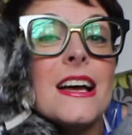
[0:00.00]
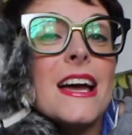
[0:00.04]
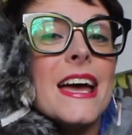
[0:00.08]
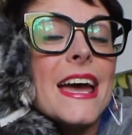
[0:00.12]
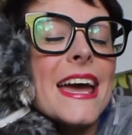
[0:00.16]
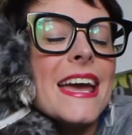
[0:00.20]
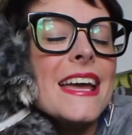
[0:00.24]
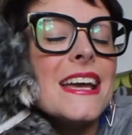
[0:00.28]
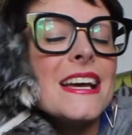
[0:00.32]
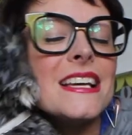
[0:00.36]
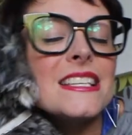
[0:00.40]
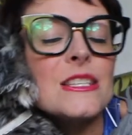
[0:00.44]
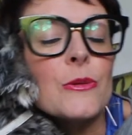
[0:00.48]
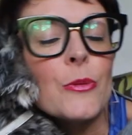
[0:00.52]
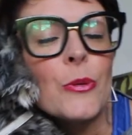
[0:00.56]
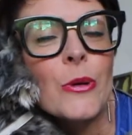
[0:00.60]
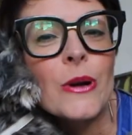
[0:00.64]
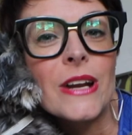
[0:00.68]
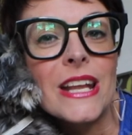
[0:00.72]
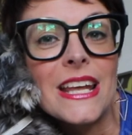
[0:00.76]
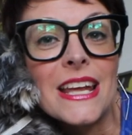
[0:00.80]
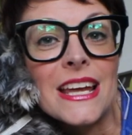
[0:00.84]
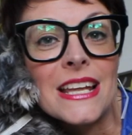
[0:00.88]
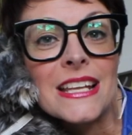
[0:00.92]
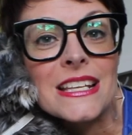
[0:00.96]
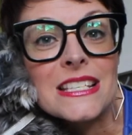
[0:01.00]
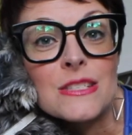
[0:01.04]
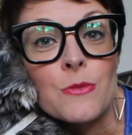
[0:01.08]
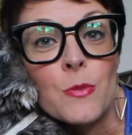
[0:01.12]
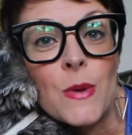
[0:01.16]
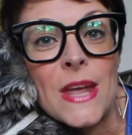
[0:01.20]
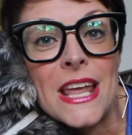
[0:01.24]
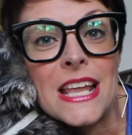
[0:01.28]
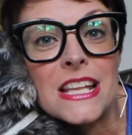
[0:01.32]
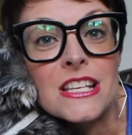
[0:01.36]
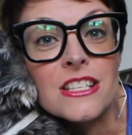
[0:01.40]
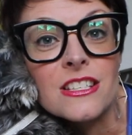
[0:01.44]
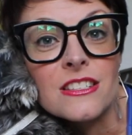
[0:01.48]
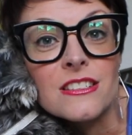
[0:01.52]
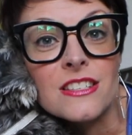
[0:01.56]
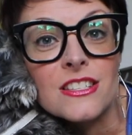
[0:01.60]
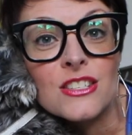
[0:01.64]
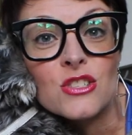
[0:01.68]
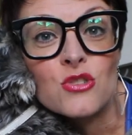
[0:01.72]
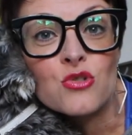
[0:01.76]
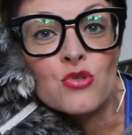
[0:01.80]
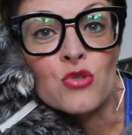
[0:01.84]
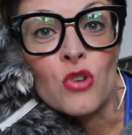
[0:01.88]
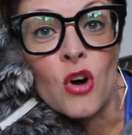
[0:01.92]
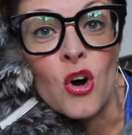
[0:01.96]
He is a pretty independent,
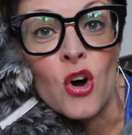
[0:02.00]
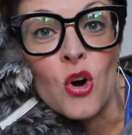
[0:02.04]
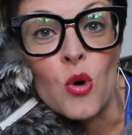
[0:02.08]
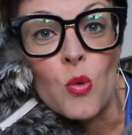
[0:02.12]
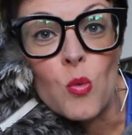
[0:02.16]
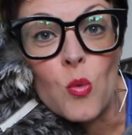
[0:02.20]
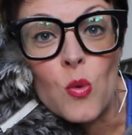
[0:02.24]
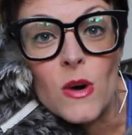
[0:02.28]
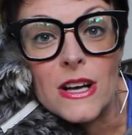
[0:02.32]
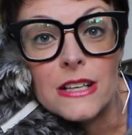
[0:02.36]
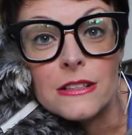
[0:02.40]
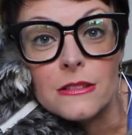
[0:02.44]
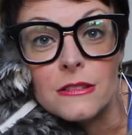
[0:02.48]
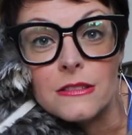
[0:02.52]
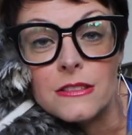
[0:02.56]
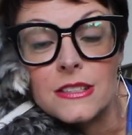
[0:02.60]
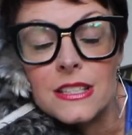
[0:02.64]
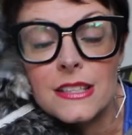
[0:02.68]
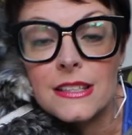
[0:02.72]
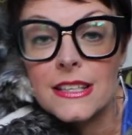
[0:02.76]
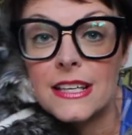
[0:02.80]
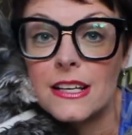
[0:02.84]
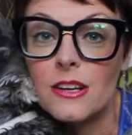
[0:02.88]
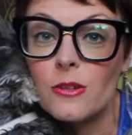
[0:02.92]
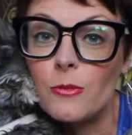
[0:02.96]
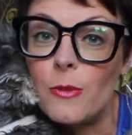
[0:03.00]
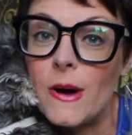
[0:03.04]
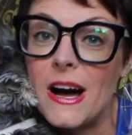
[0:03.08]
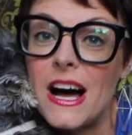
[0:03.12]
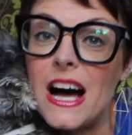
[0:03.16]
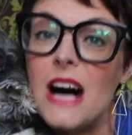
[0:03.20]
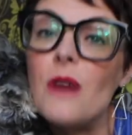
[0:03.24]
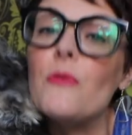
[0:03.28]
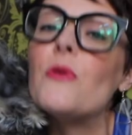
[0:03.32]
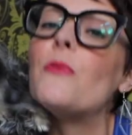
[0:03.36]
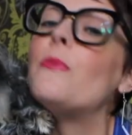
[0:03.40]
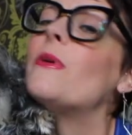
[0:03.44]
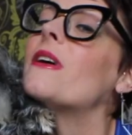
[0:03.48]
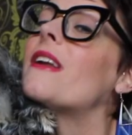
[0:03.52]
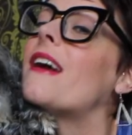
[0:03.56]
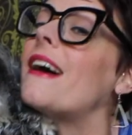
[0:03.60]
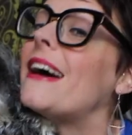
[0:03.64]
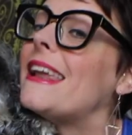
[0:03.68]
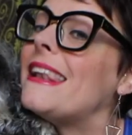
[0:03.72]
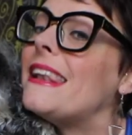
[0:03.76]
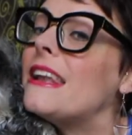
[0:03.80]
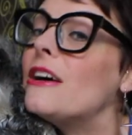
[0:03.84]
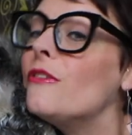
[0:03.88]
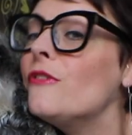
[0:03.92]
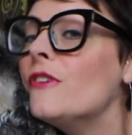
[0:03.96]
strong-willed little pup, but I
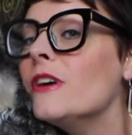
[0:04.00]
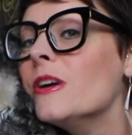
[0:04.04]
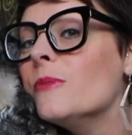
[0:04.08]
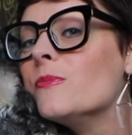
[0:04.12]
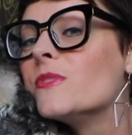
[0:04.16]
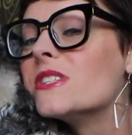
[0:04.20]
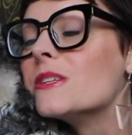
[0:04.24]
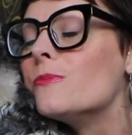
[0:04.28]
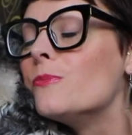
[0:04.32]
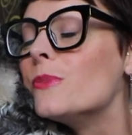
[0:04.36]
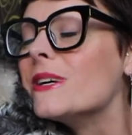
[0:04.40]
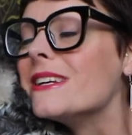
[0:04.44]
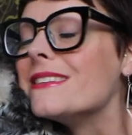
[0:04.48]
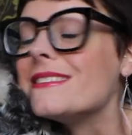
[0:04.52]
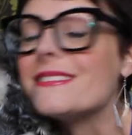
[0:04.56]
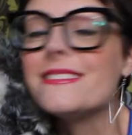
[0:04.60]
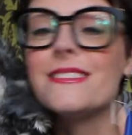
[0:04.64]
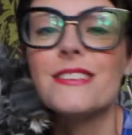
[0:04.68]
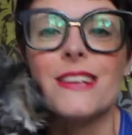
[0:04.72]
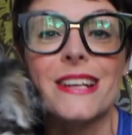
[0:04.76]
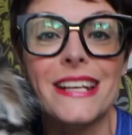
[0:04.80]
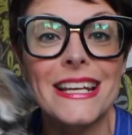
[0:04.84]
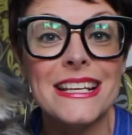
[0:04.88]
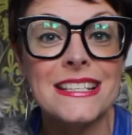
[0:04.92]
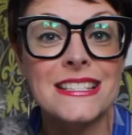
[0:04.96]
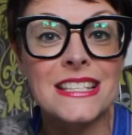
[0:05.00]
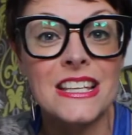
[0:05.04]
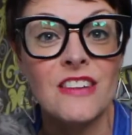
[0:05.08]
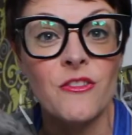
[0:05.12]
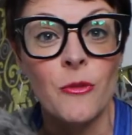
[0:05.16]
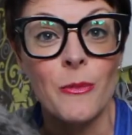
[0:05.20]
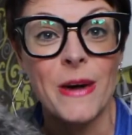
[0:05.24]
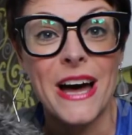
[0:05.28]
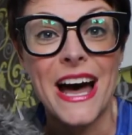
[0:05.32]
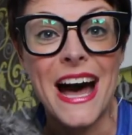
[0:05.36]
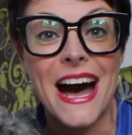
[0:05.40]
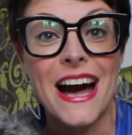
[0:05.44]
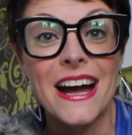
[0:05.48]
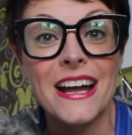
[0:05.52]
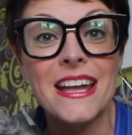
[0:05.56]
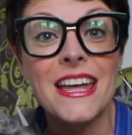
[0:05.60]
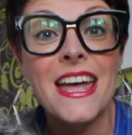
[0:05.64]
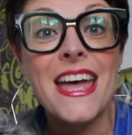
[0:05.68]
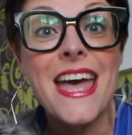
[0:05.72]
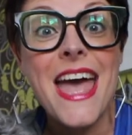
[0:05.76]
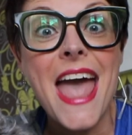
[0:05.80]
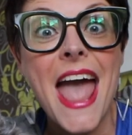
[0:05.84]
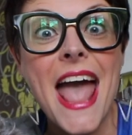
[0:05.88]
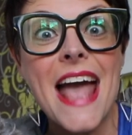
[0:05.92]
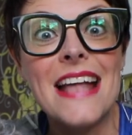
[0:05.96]
love him to bits. So let's give him a hug
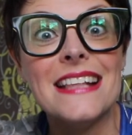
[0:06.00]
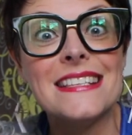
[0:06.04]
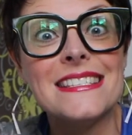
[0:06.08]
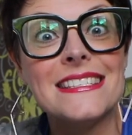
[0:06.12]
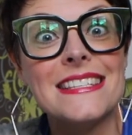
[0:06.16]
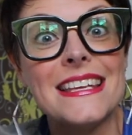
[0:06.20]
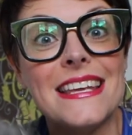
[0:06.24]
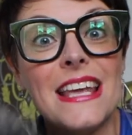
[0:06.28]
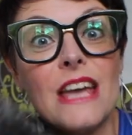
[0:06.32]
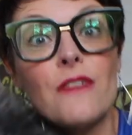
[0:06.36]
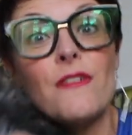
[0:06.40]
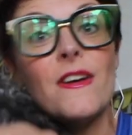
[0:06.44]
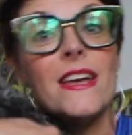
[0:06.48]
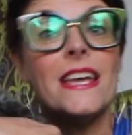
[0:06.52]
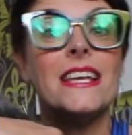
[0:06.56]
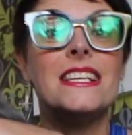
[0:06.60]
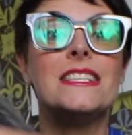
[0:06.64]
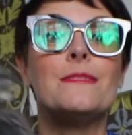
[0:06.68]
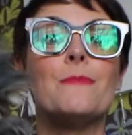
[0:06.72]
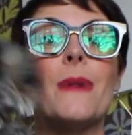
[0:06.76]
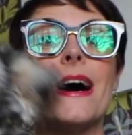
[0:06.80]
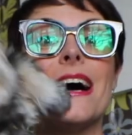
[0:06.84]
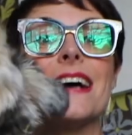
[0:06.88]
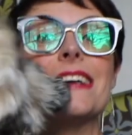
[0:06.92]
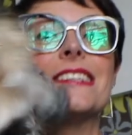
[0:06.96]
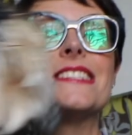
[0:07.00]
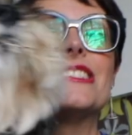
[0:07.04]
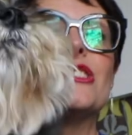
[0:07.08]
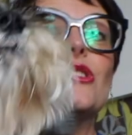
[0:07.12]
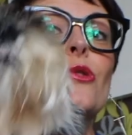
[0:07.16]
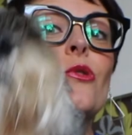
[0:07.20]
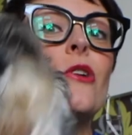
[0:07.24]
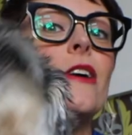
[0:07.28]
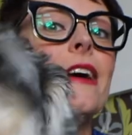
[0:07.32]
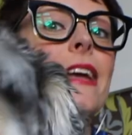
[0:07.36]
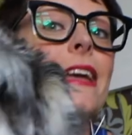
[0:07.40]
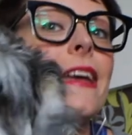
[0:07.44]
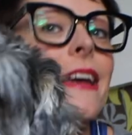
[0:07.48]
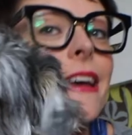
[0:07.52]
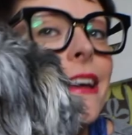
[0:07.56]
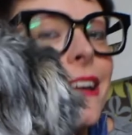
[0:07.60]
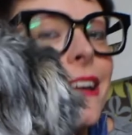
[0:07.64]
and see if he sparks joy.